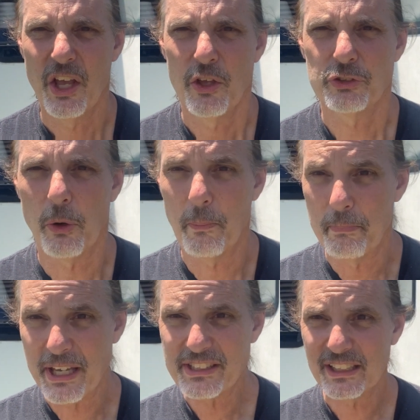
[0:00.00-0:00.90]
so
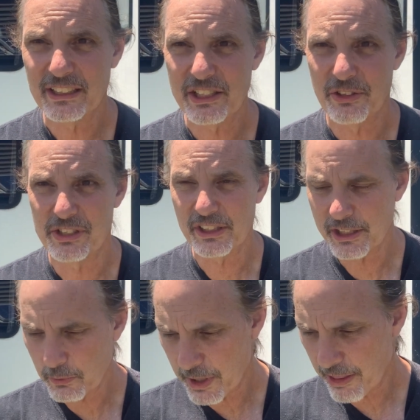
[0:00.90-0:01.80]
basically you're
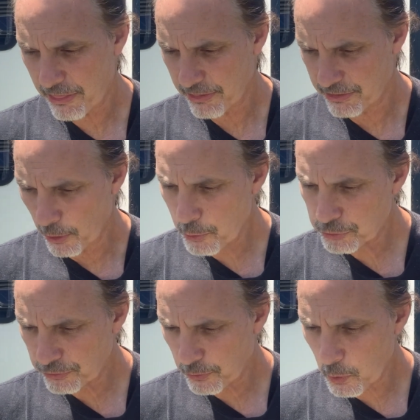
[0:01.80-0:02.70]
dealing with those
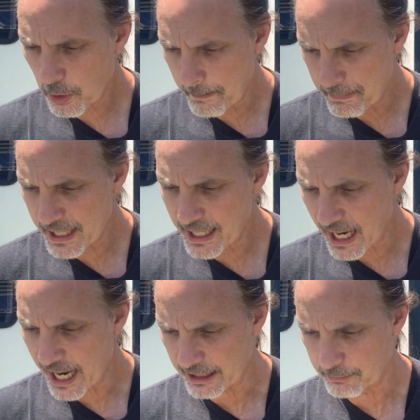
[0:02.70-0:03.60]
four big
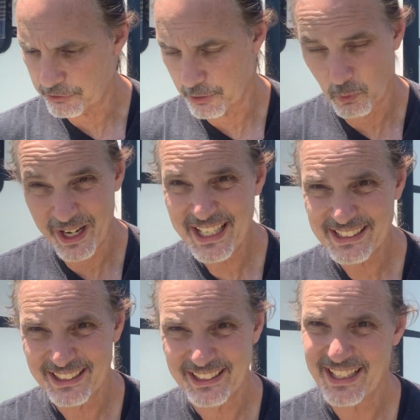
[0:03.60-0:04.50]
items, the weight,
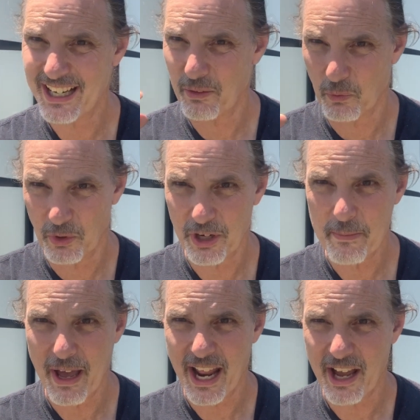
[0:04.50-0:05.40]
you got to worry
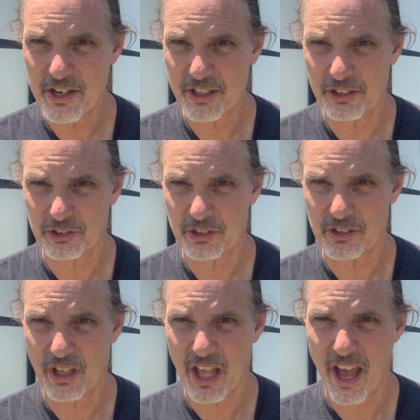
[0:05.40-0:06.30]
about how you're going to
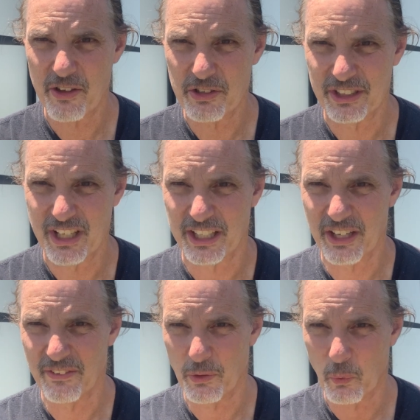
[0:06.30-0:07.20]
how you're going to take
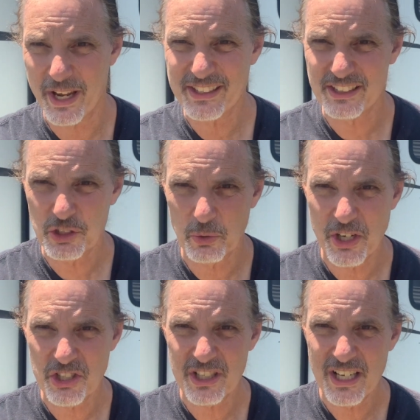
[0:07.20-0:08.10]
care of the weight
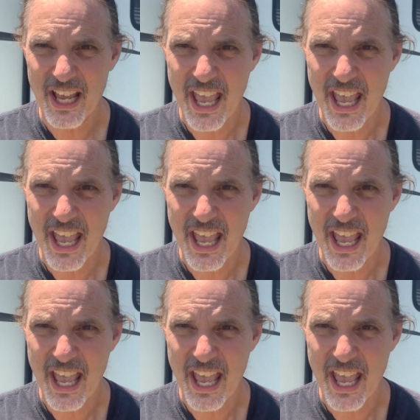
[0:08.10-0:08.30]
situation.